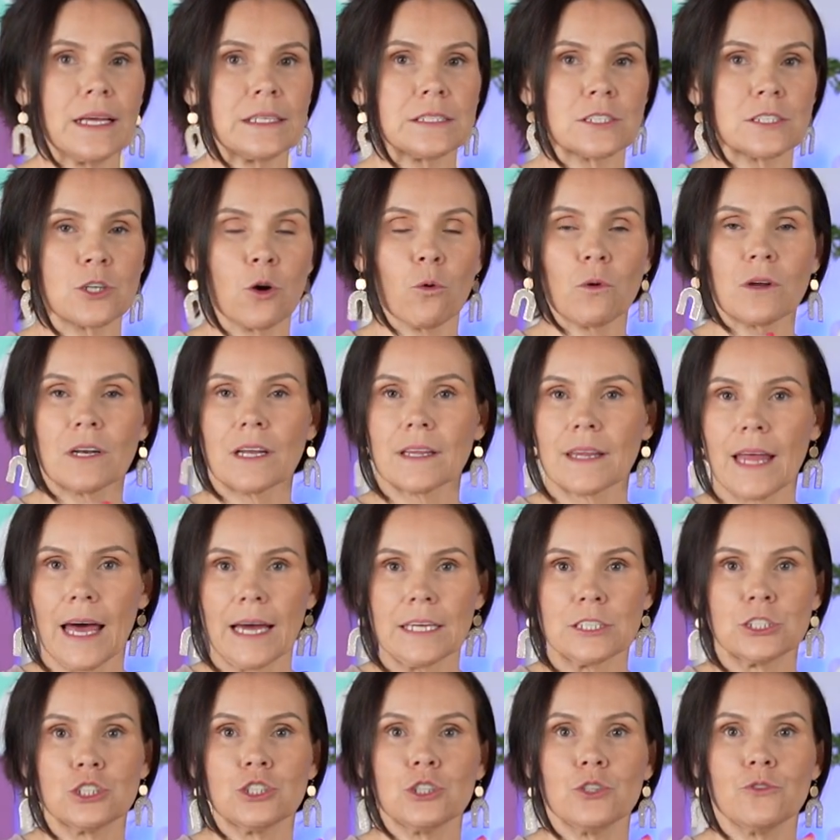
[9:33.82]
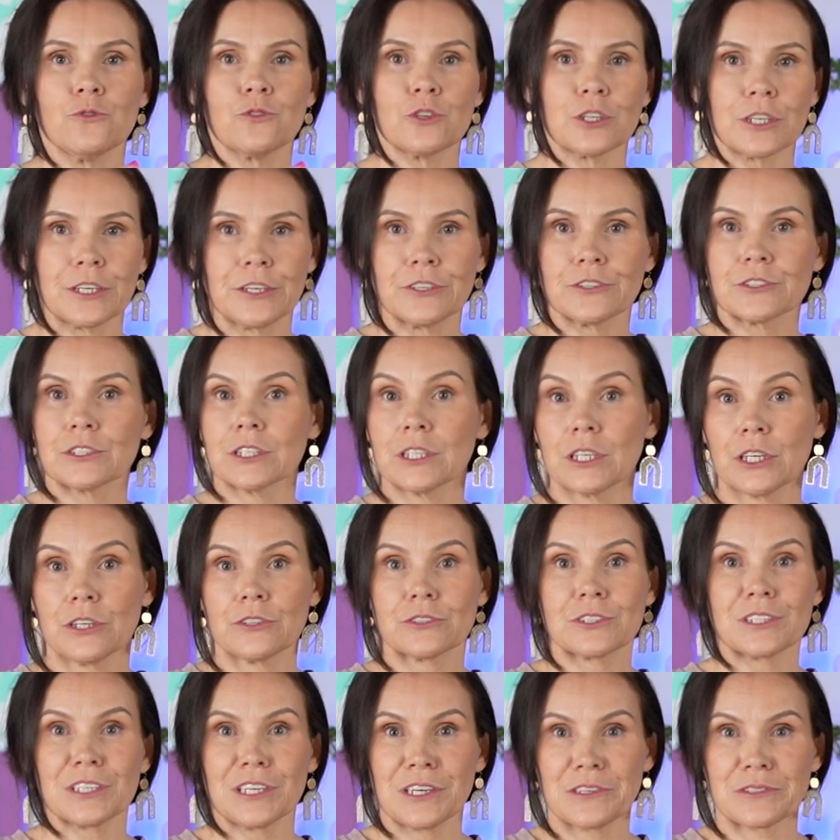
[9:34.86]
It's going to last you for years and
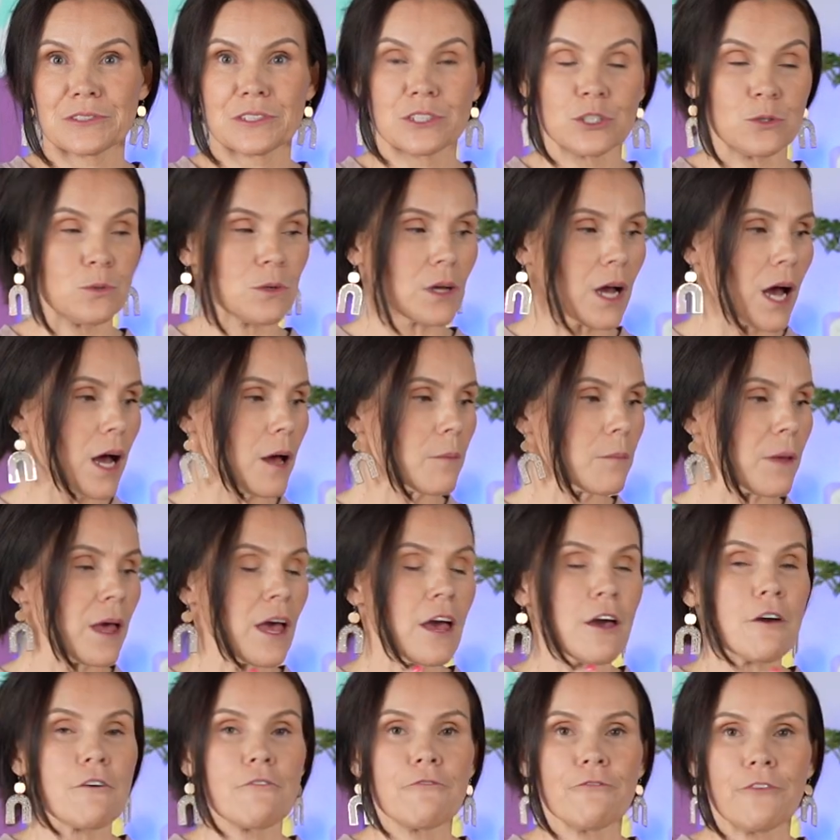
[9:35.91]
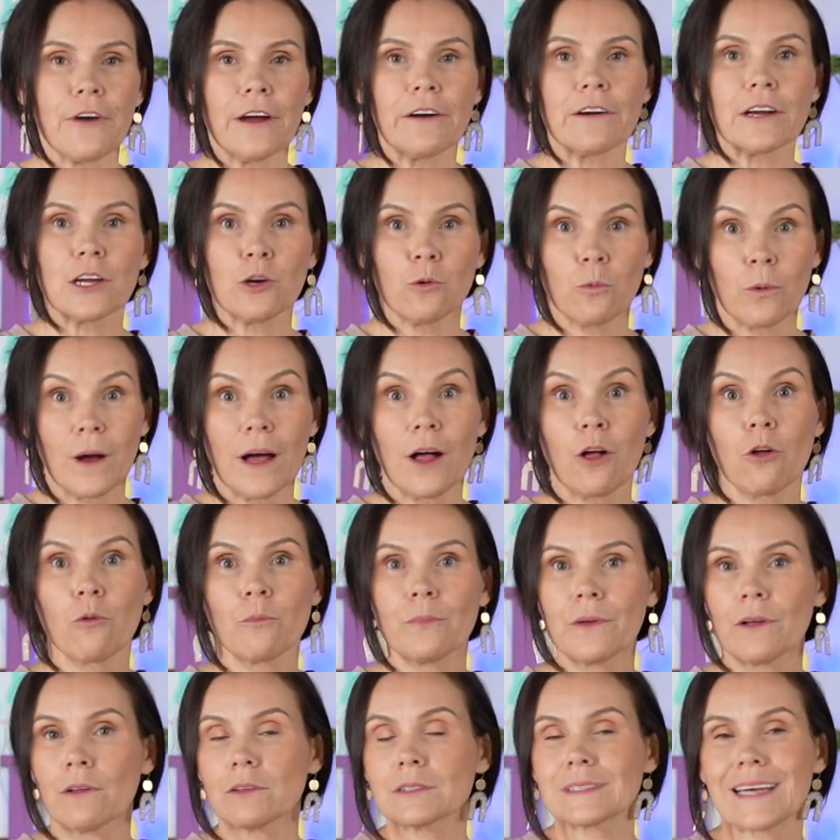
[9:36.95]
years and years to come. Very well
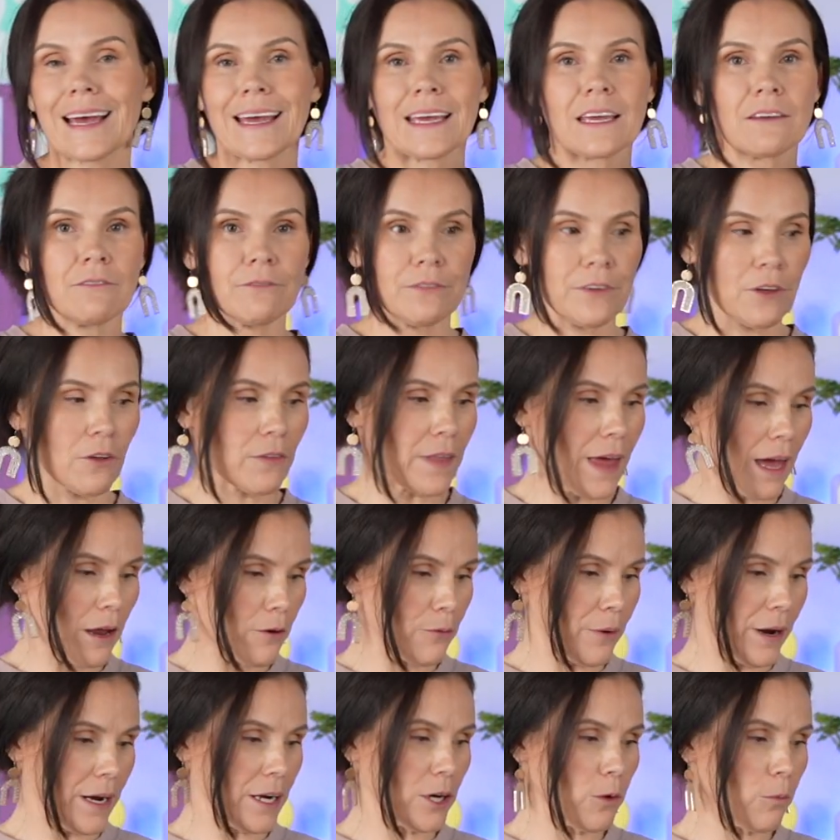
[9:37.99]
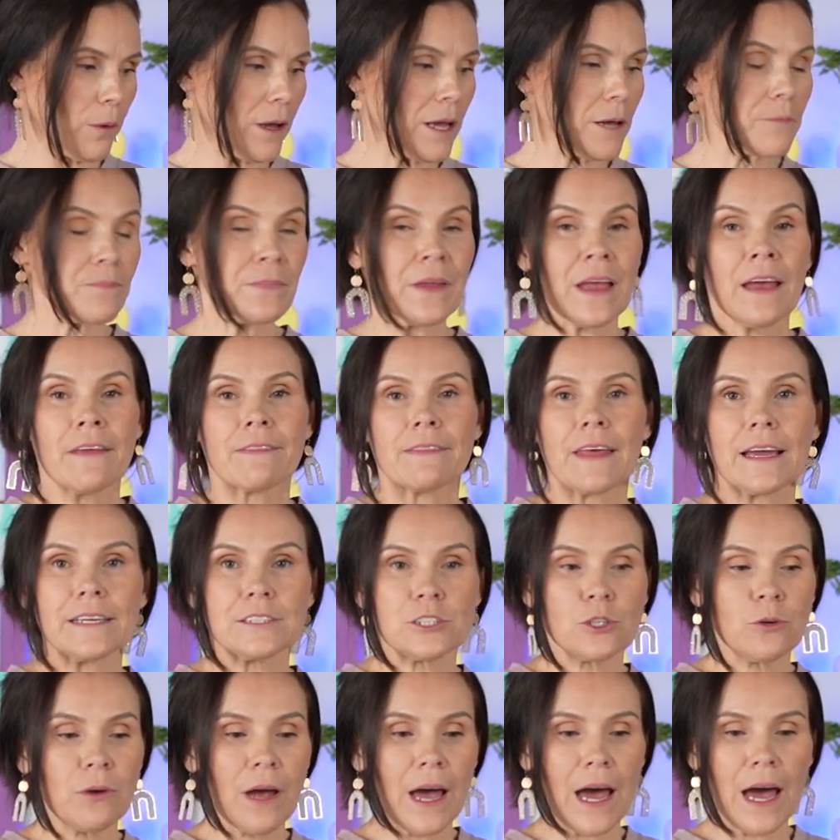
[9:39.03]
built. I can feel that right away. They
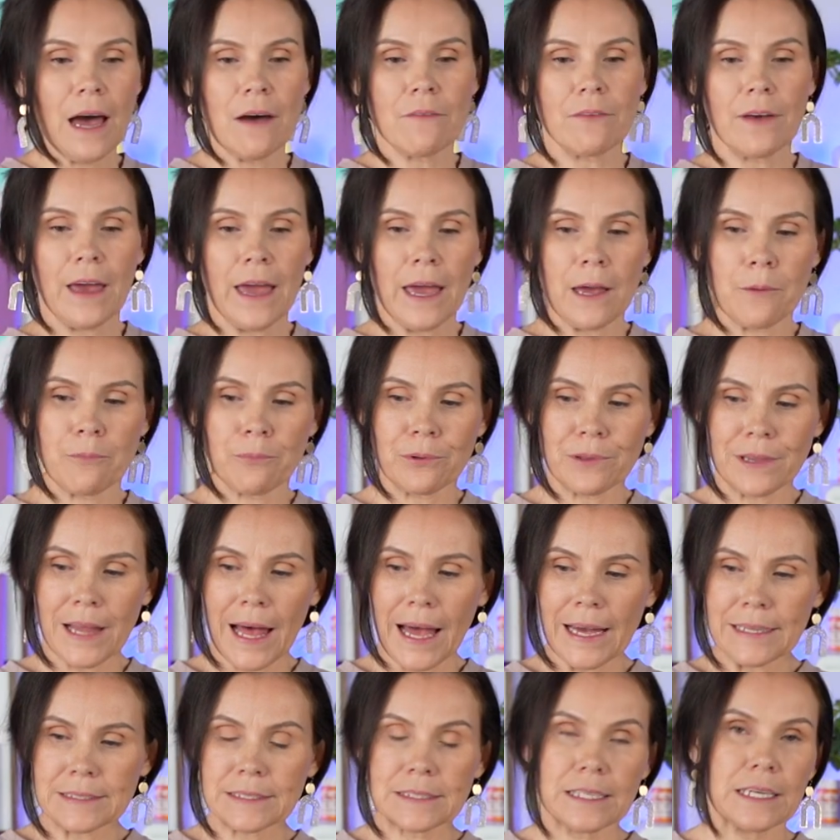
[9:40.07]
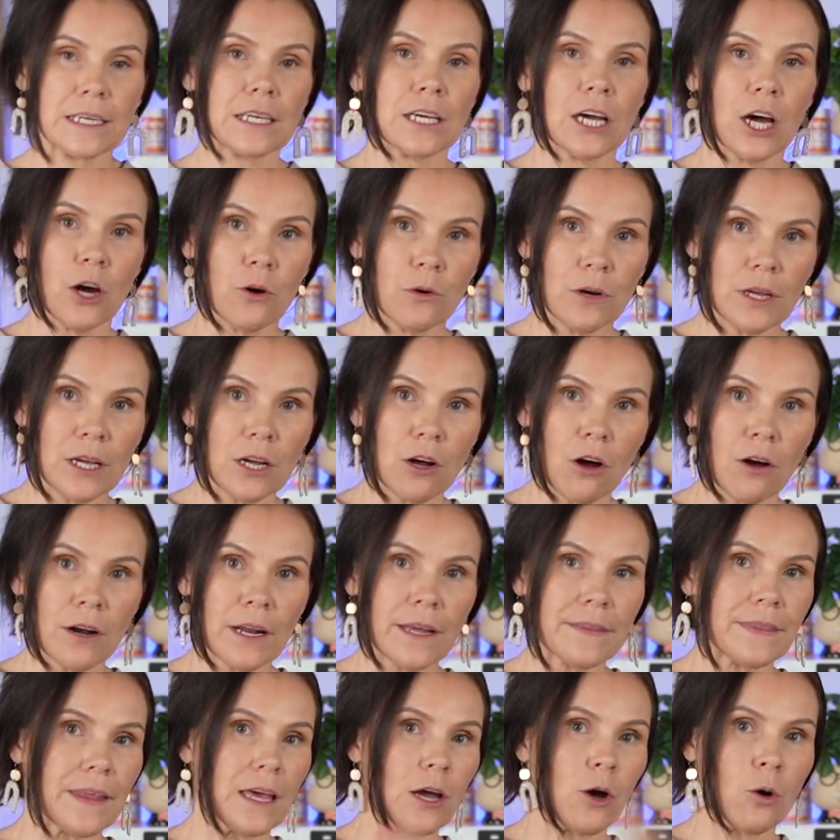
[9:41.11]
do have a plastic coating on
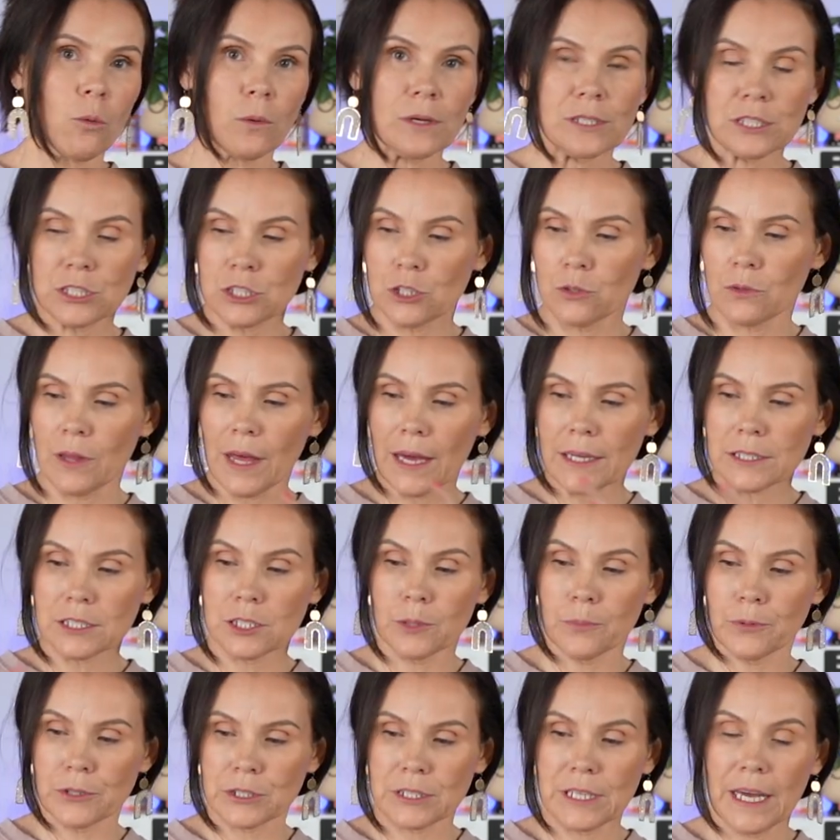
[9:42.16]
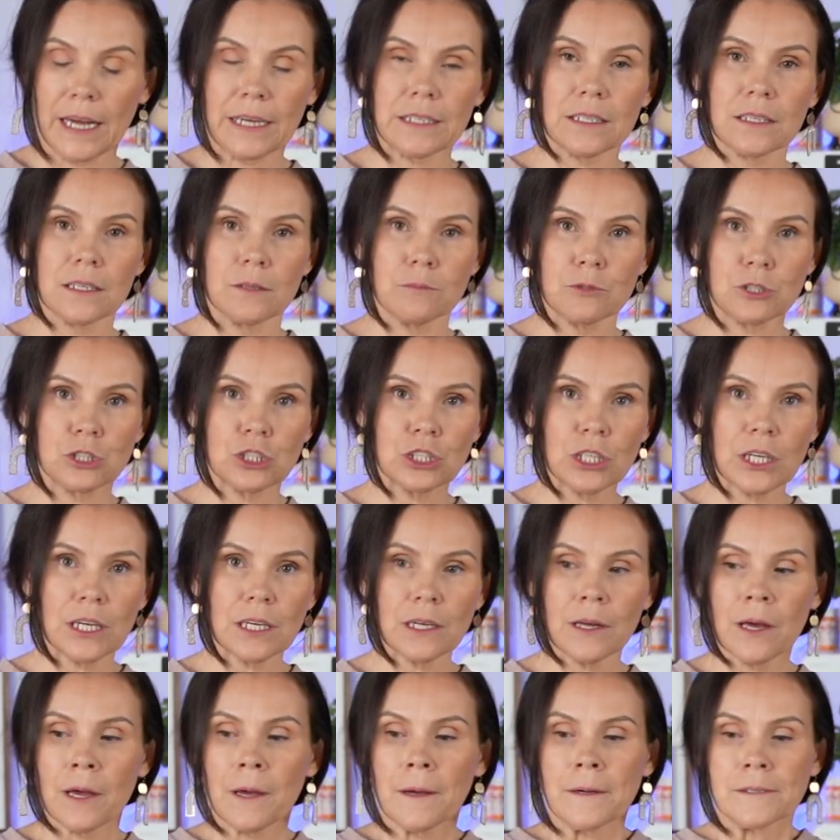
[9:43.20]
it. They always do that to protect the
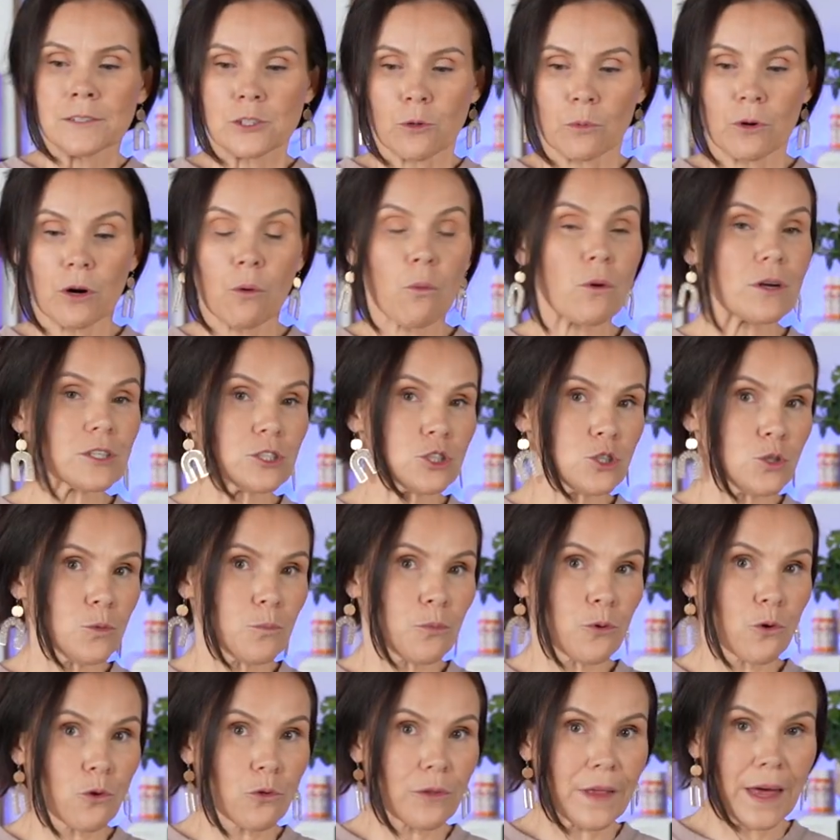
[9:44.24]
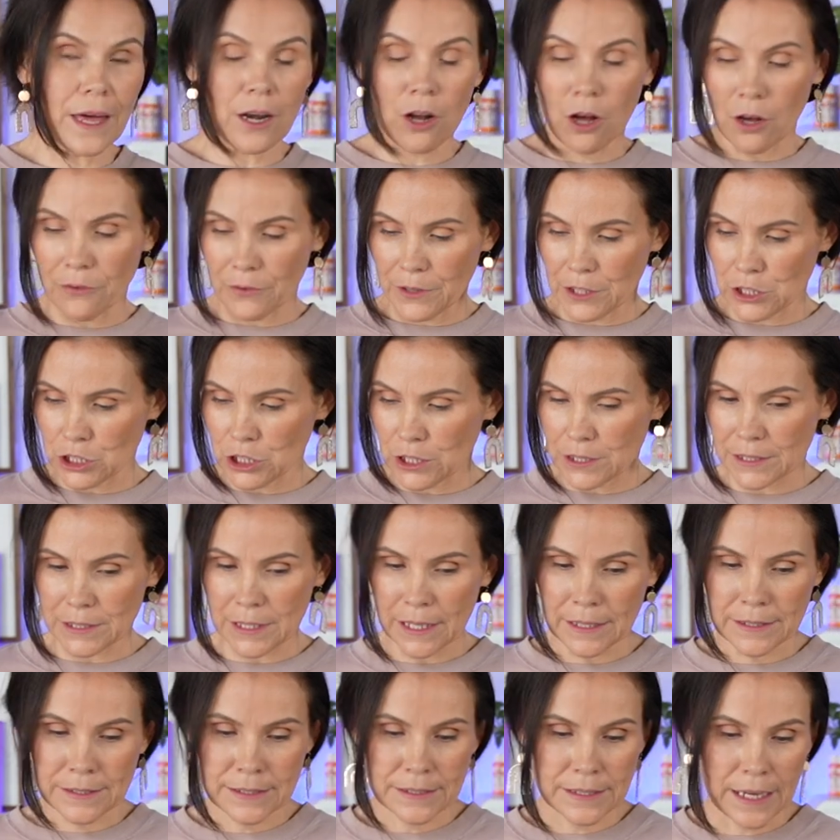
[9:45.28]
machine. So we're going to pull that off in just
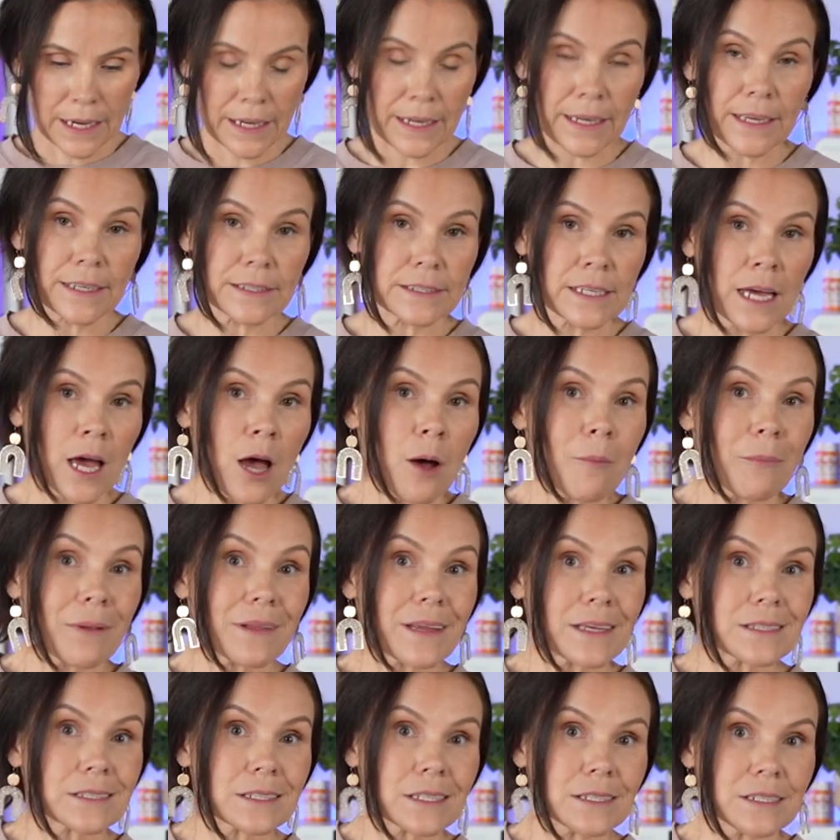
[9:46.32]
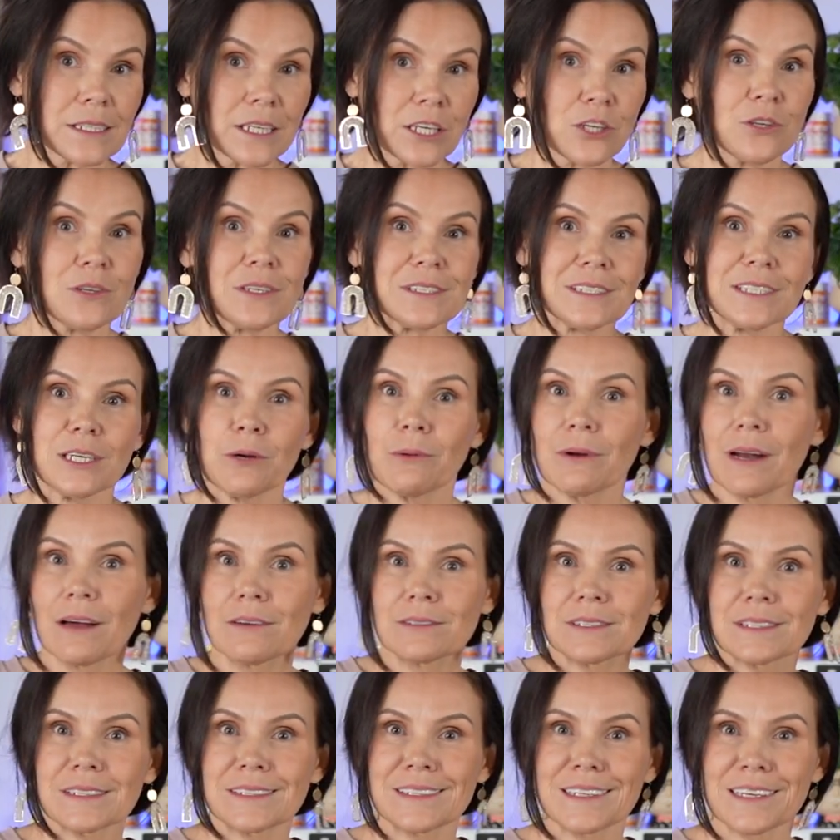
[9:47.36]
a second, but let's continue to see what
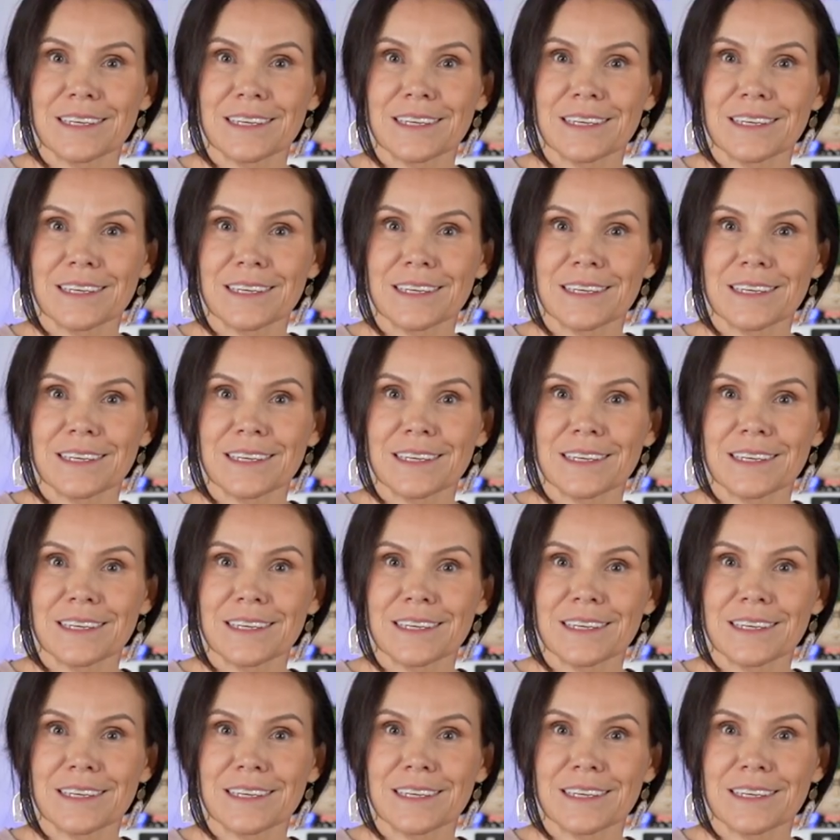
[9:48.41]
else is